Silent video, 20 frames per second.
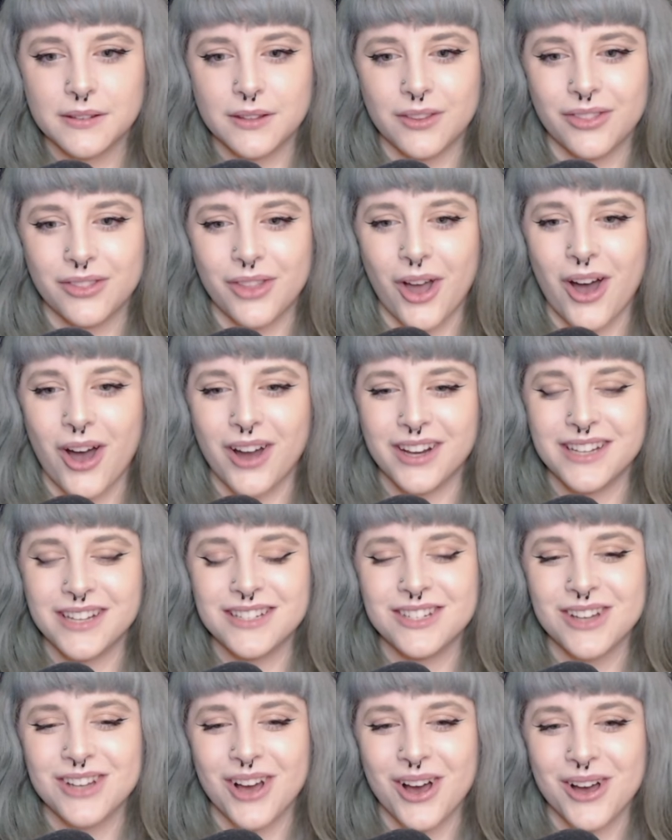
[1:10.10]
Naughty
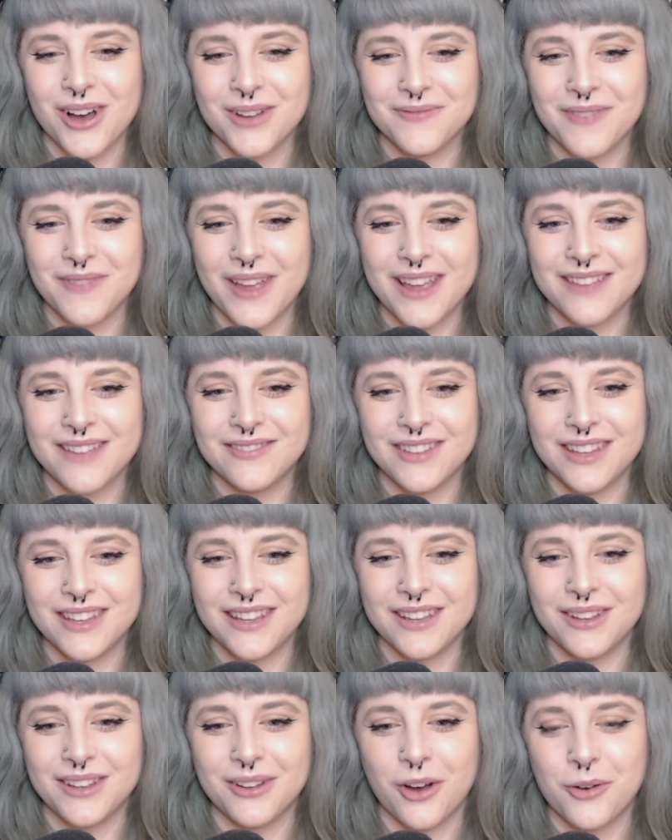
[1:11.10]
Dog,
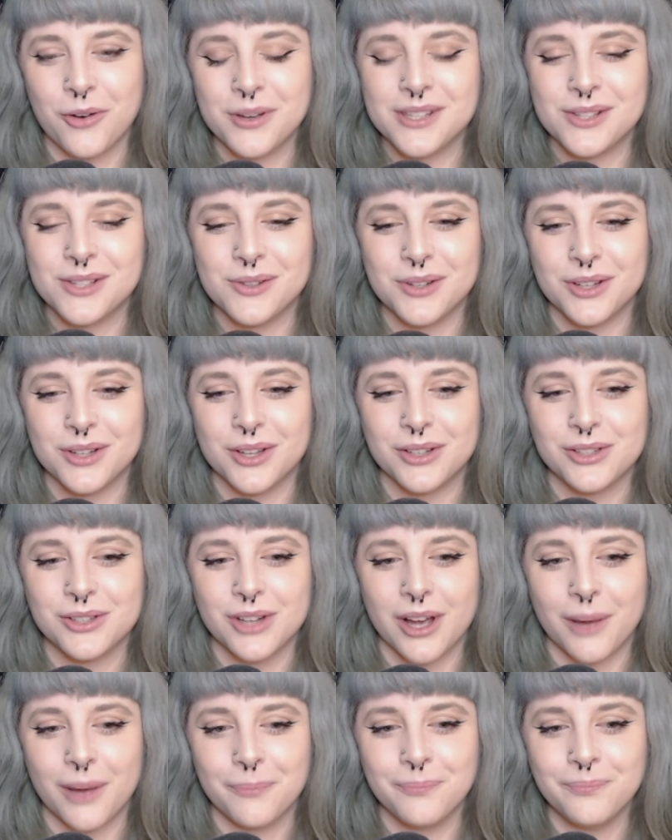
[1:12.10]
baby. Always doing a good
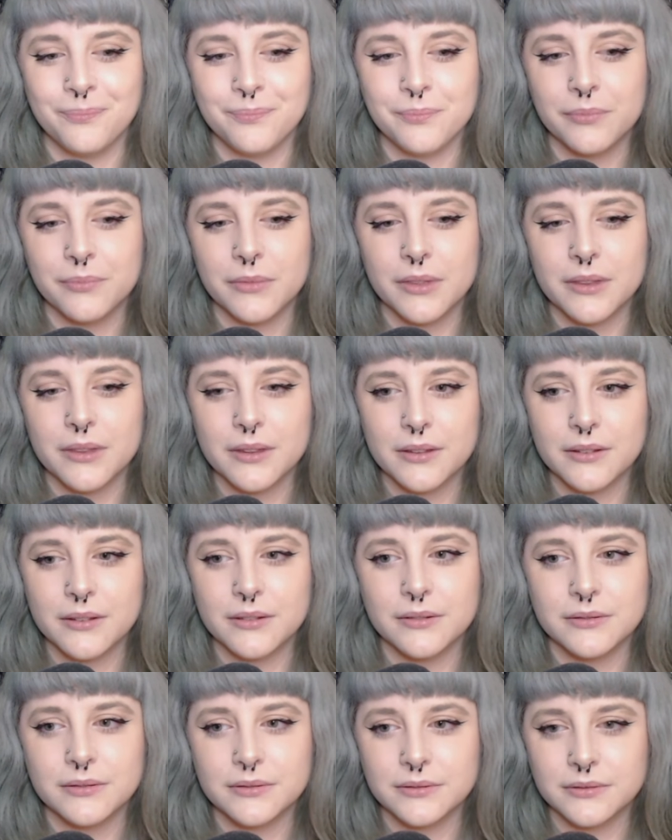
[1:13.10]
job.
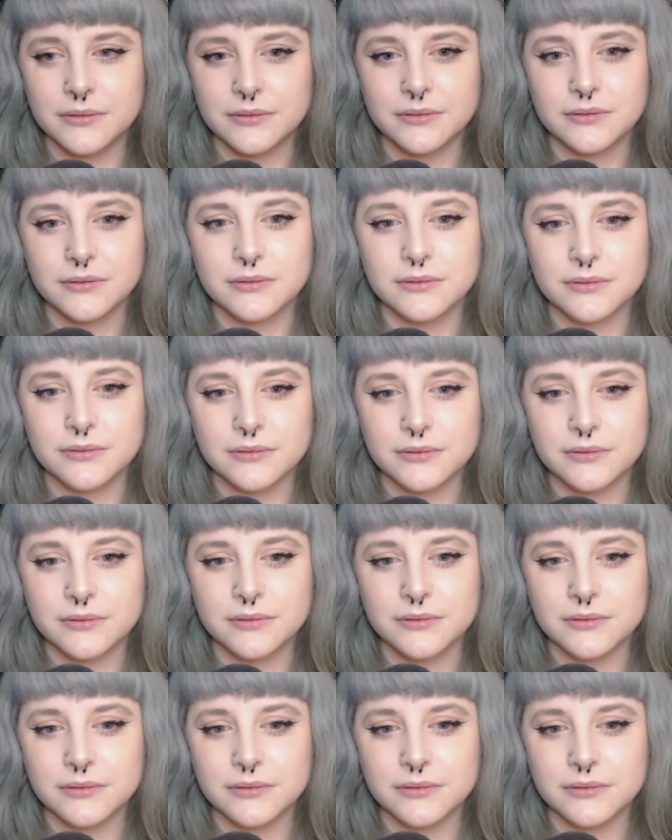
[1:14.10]
You know that treasure